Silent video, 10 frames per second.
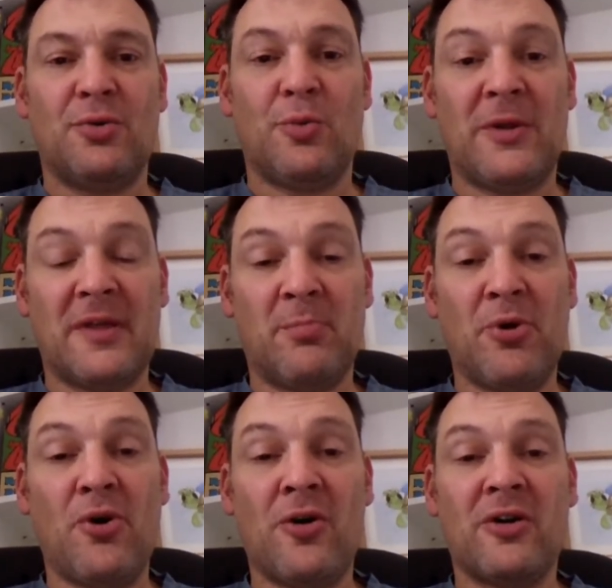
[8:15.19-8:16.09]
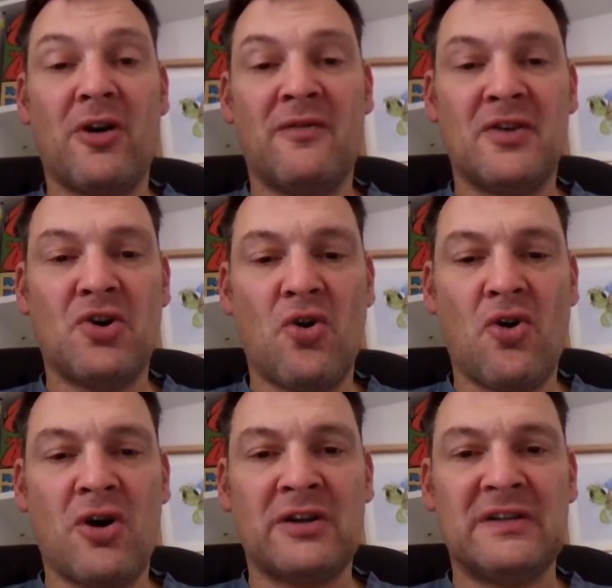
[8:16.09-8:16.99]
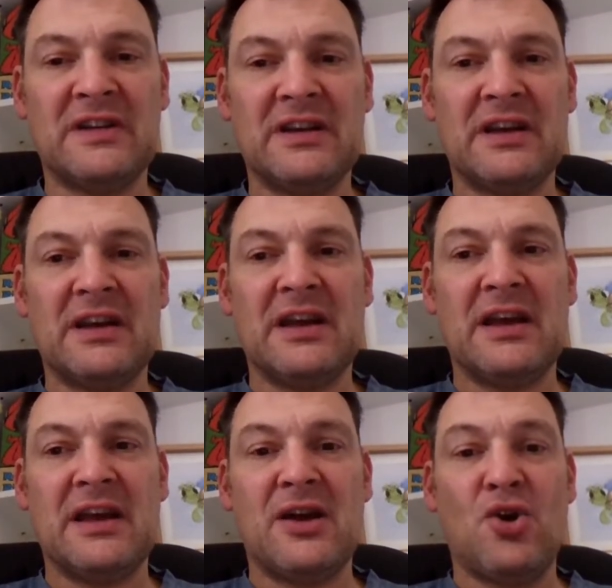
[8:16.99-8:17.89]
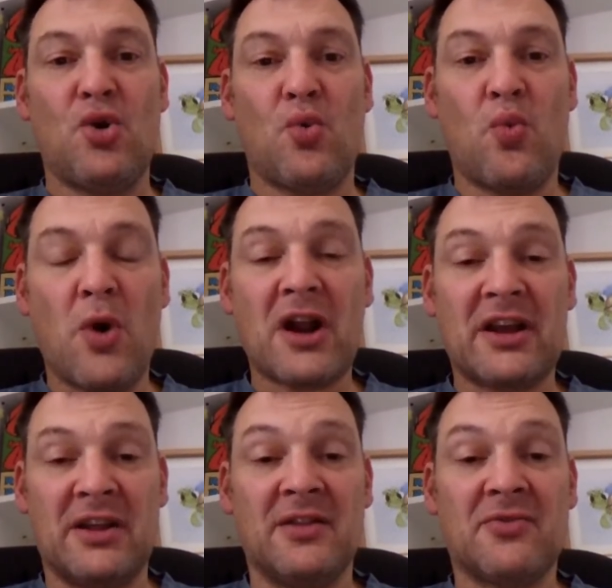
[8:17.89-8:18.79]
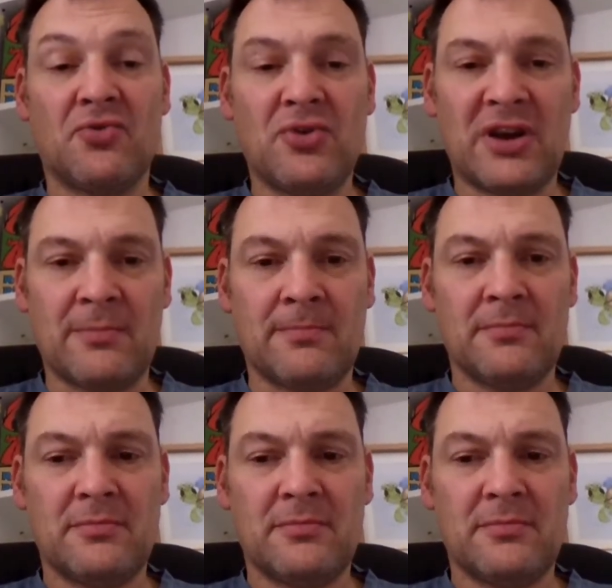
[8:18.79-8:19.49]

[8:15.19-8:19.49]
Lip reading: with the power of God working through him.